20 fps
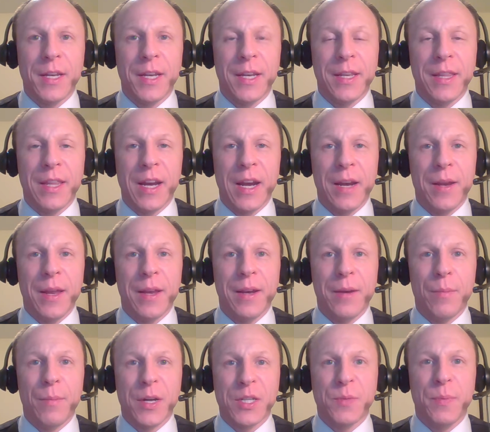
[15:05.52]

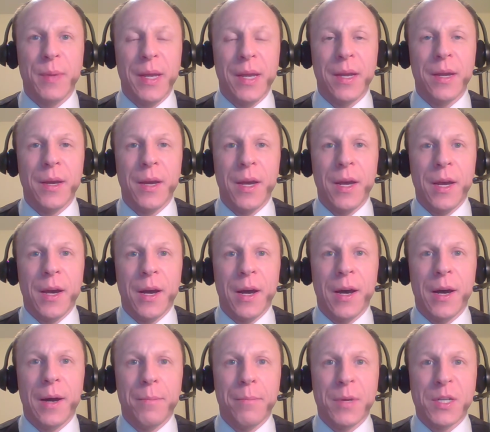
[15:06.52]
it must be
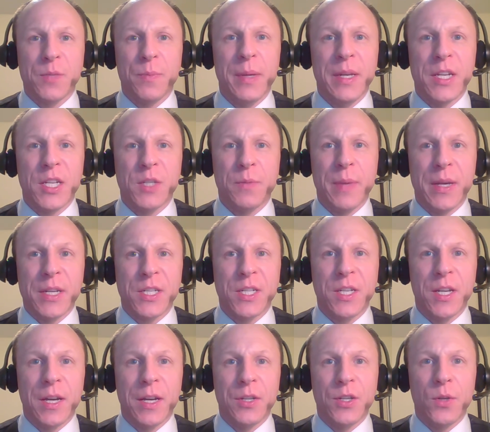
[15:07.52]
dismissed
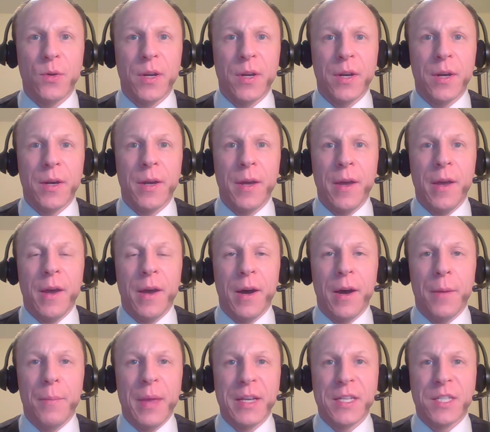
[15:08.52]
due to
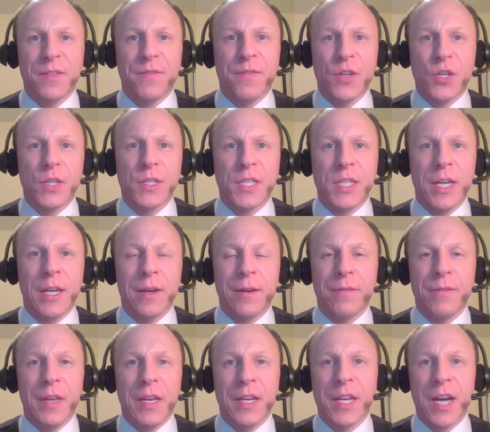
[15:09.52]
insufficiency
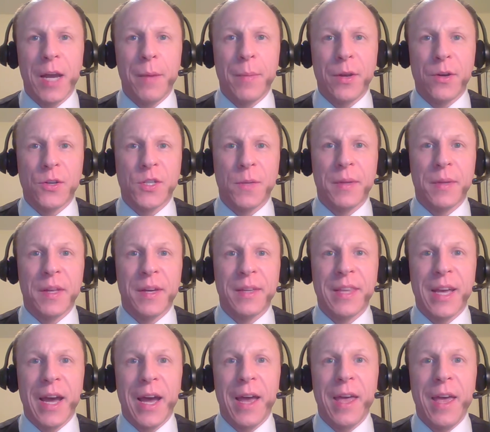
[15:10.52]
of the indictment or something like
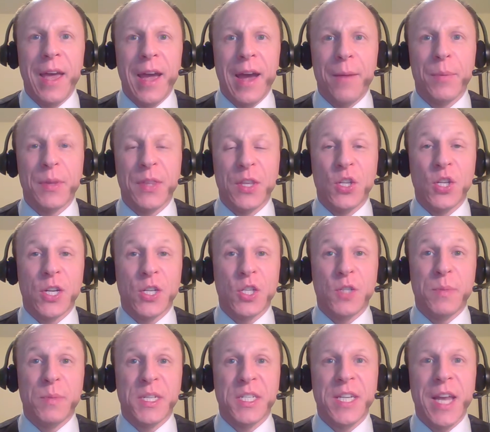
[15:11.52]
that, but the judge
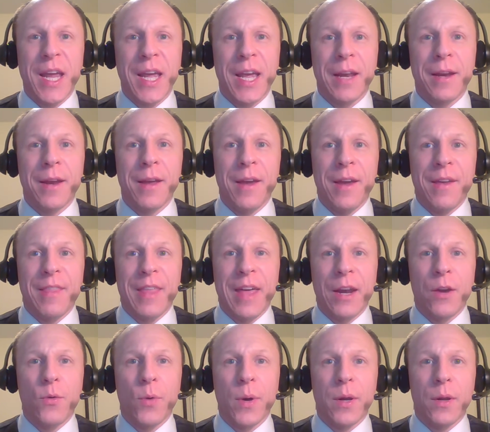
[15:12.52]
is mistaken, that
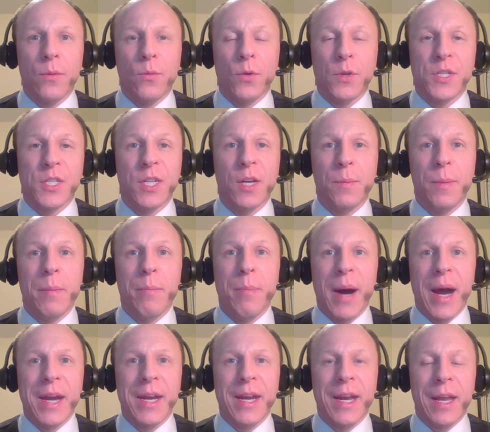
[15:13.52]
acquittal will still be
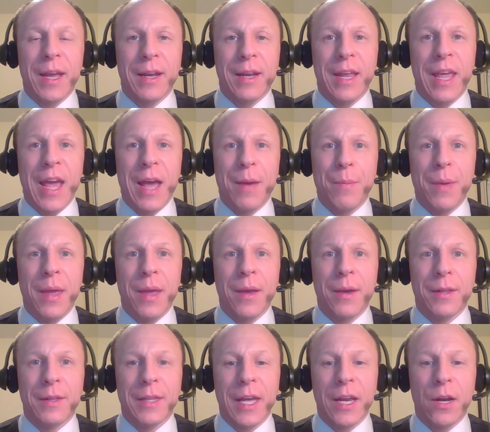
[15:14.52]
binding and can't be
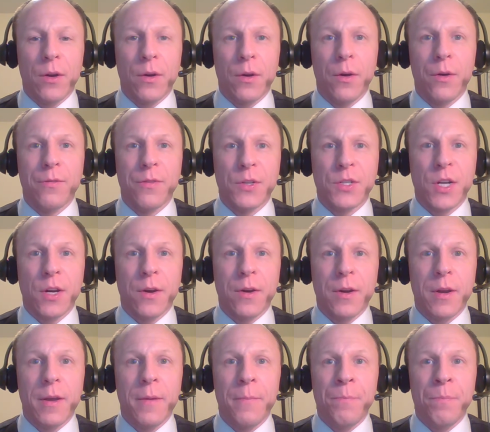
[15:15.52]
later overturned.